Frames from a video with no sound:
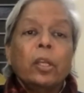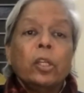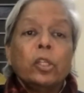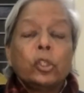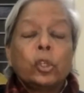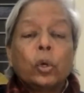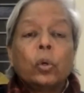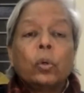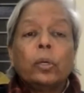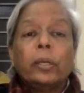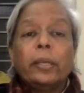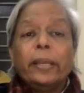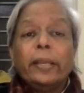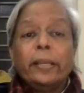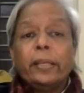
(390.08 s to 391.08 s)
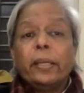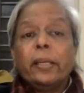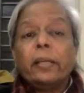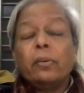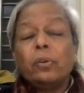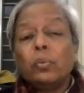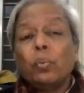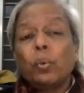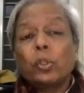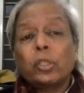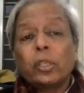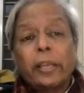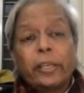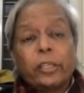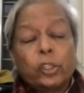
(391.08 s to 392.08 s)
So India
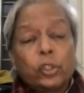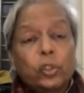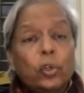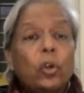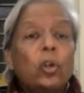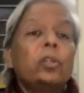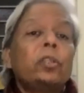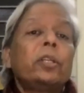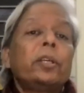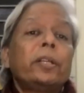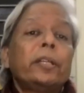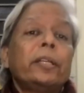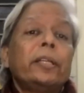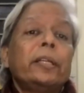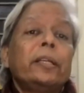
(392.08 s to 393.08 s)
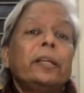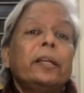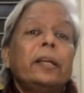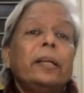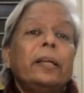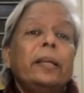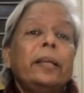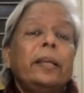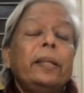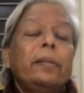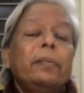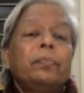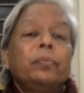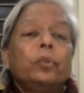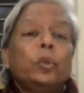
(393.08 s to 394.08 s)
was extraordinary
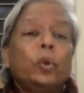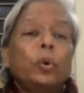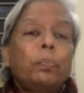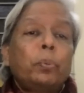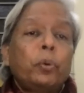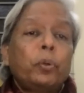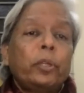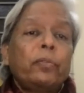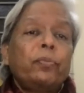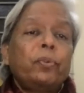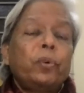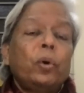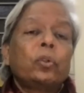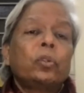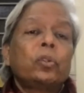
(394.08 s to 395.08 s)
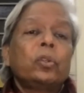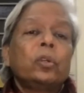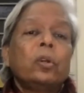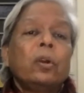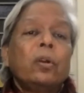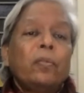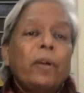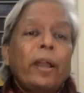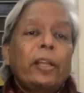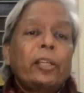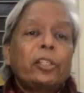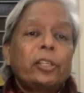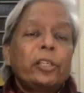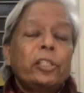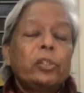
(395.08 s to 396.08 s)
in, you know, putting forth
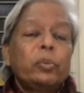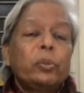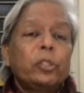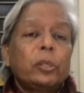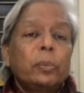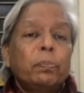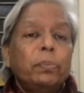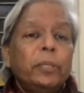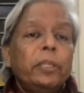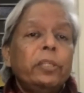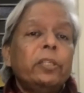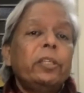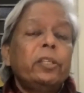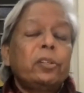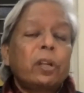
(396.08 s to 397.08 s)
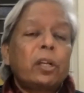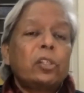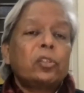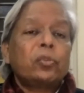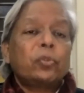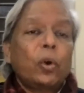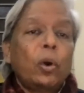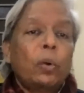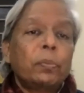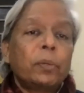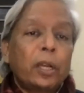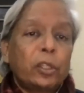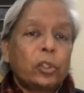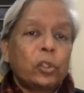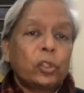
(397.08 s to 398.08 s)
vaccines, which completely transformed
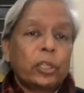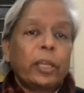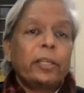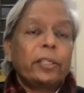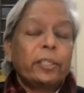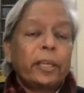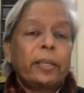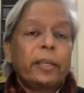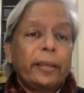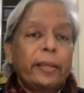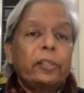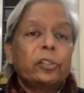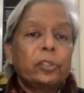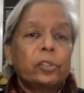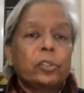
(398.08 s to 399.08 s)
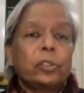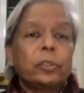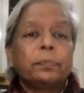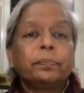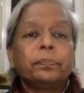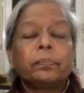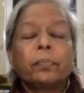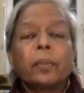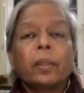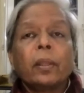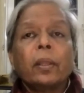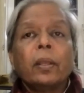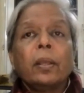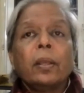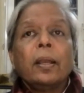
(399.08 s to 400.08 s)
our society and our health system.
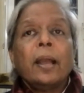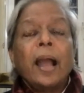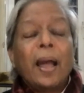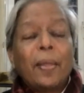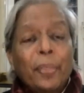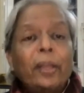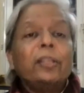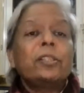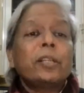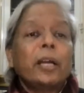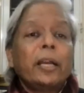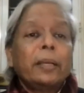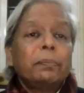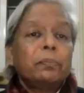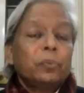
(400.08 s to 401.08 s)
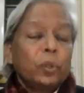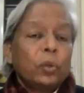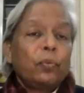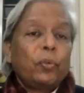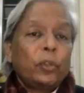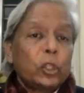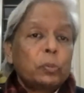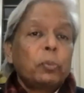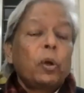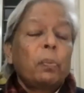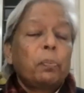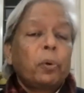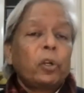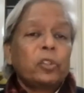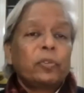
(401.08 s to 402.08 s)
At that time, you know, for the
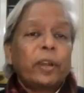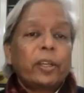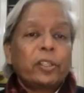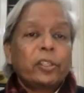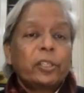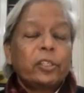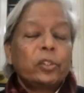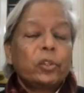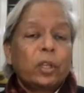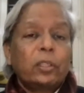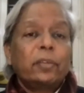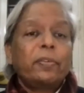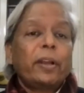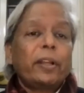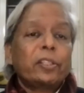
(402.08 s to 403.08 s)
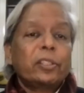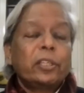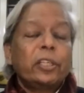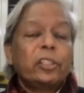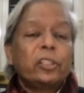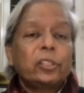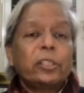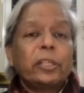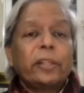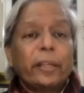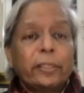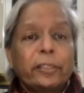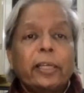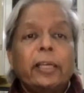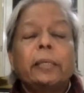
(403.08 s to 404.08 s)
smallpox vaccines or other vaccinations at
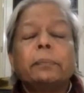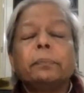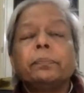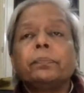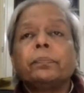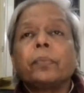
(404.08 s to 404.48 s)
that time,